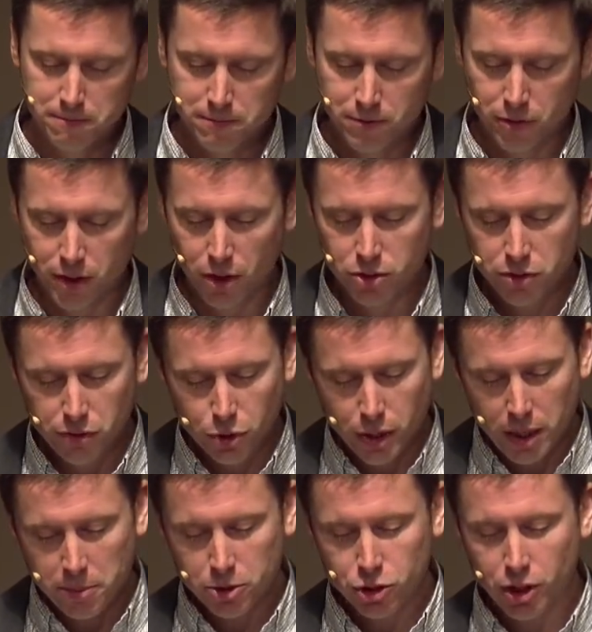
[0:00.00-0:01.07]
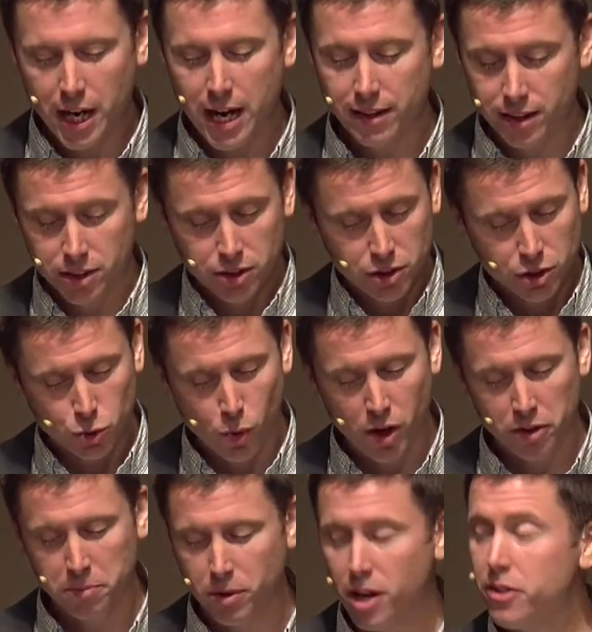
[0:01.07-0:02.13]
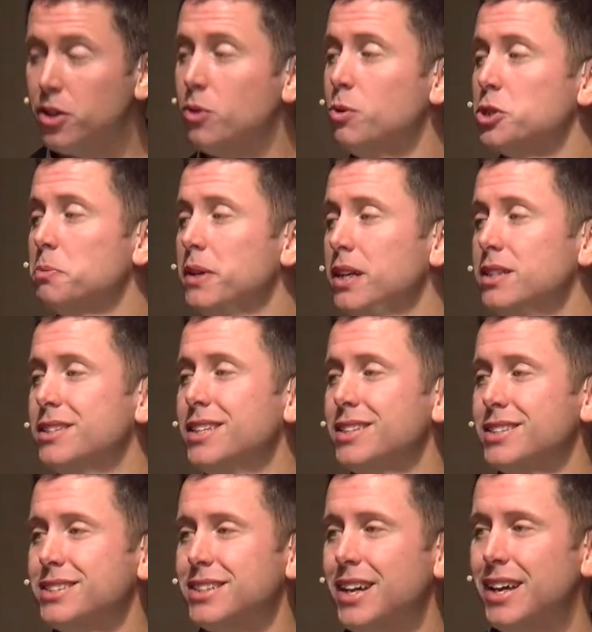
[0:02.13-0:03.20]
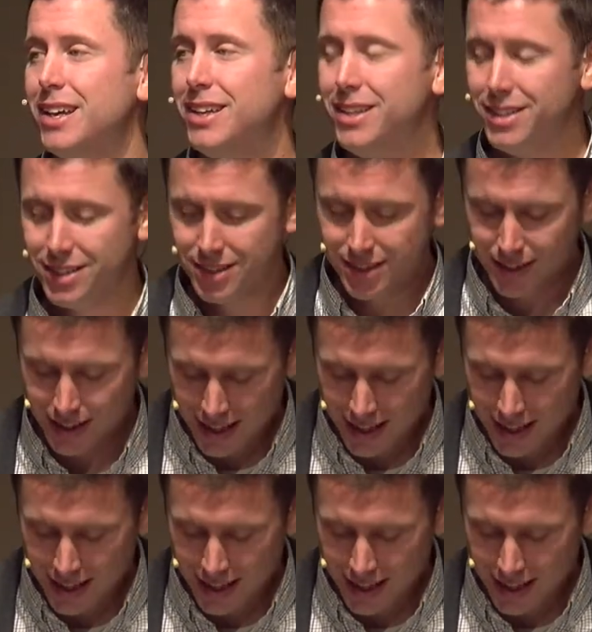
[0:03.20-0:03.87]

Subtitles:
For those of you keeping track, this is the 12th brother, which means this is the